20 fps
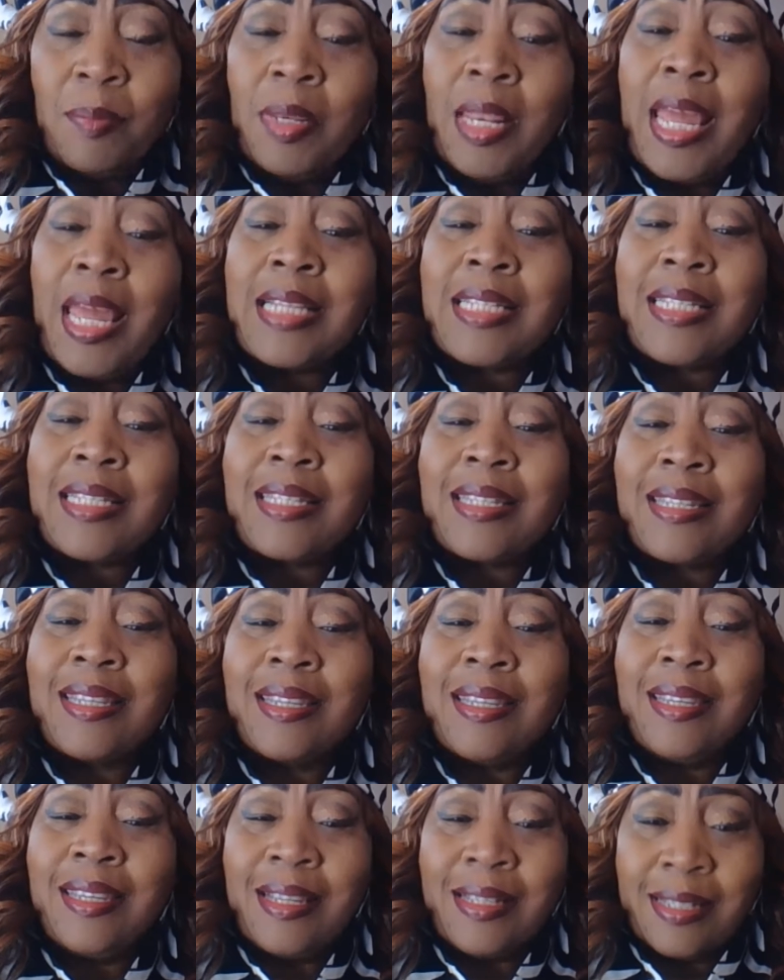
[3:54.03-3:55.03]
Blessed
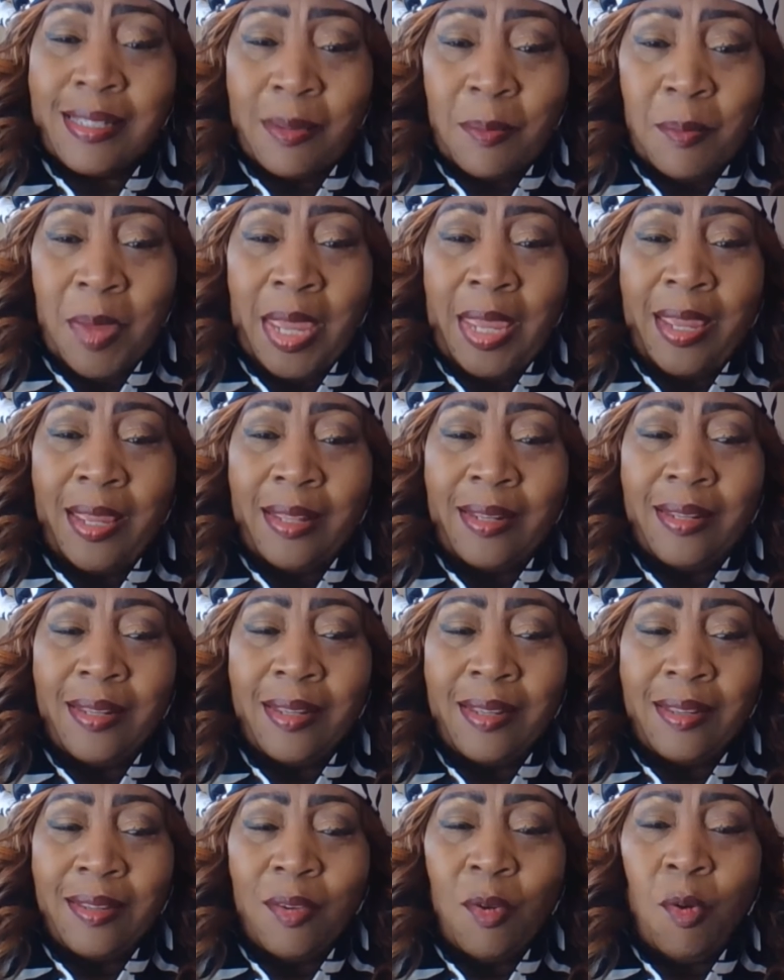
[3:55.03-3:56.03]
is the man
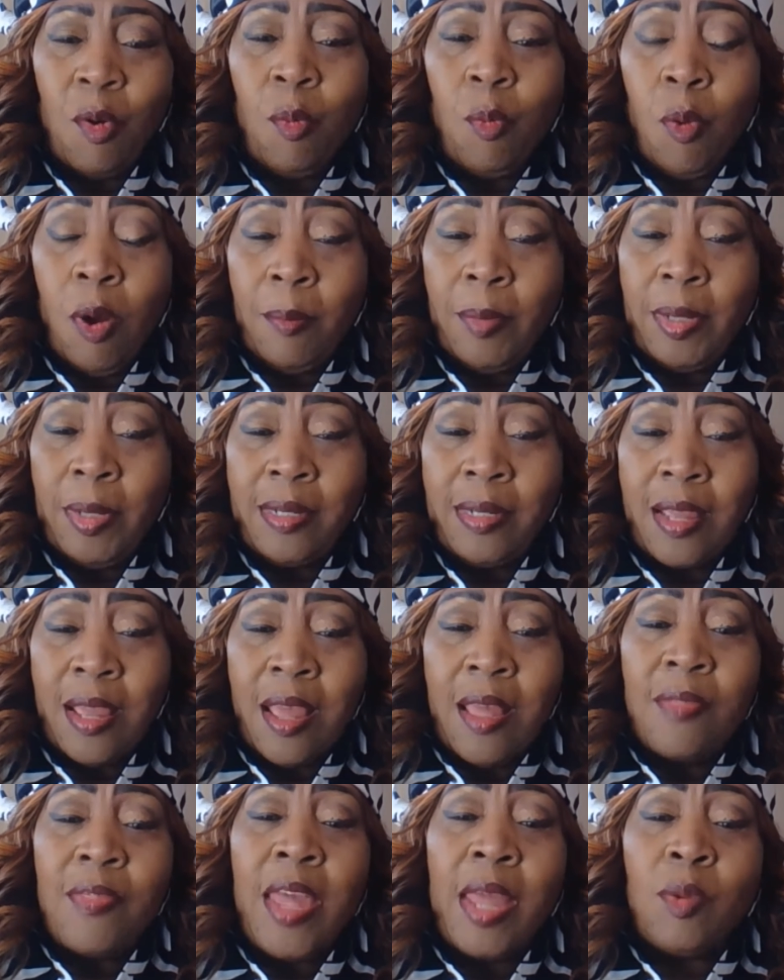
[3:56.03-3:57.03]
or woman
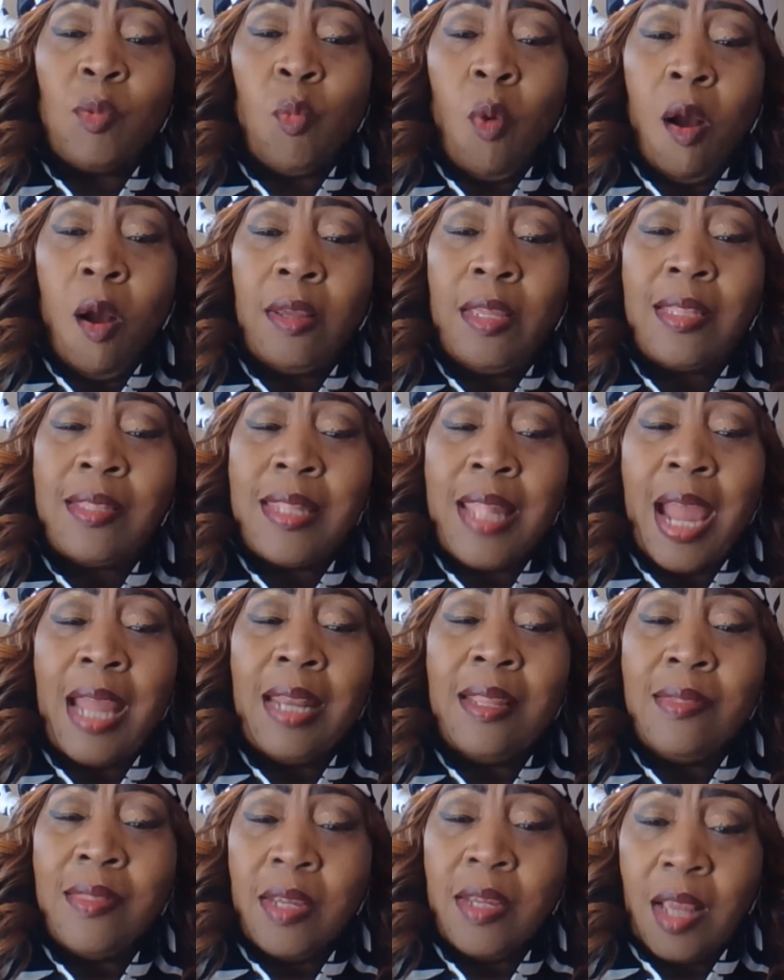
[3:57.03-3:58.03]
that walketh
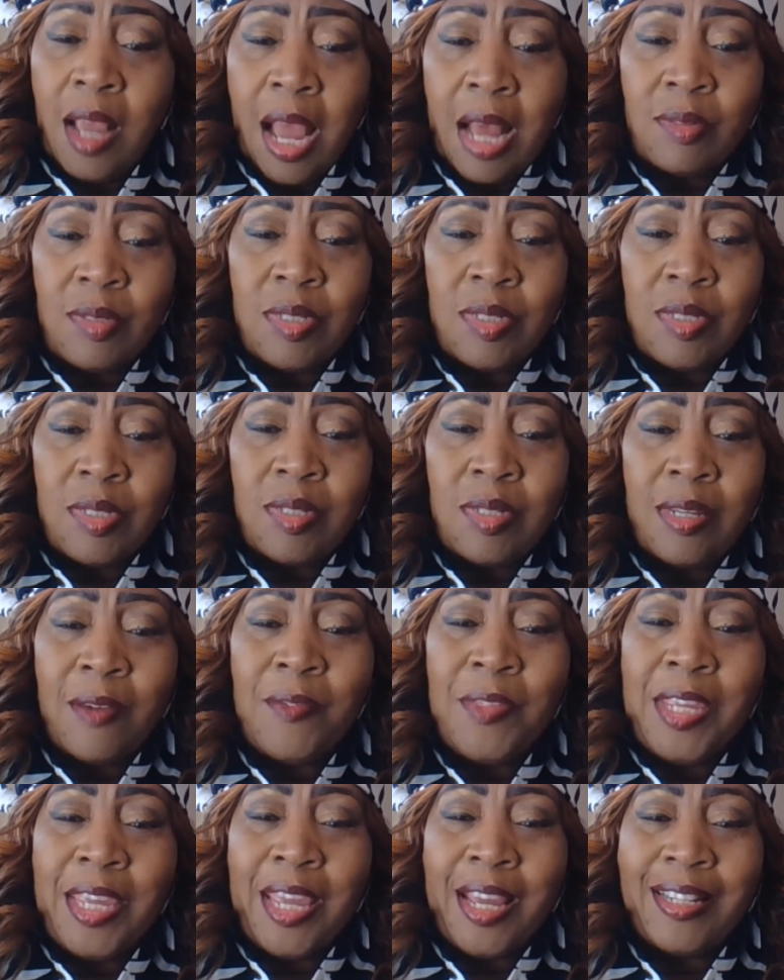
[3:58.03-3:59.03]
not in the counsel
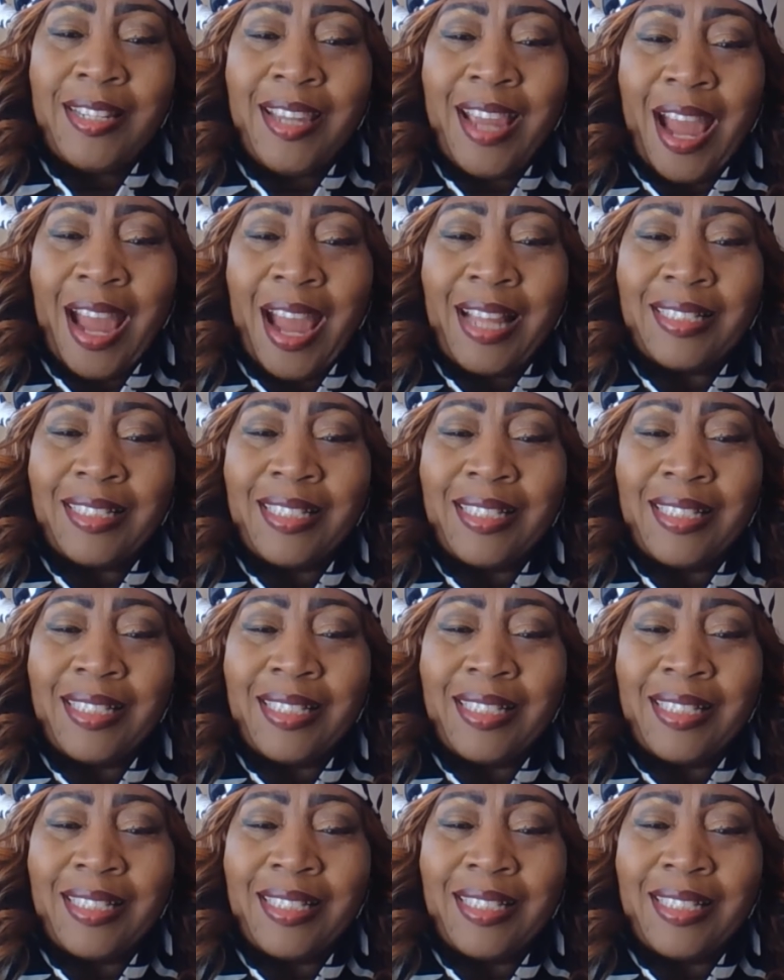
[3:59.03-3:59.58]
of the ungodly,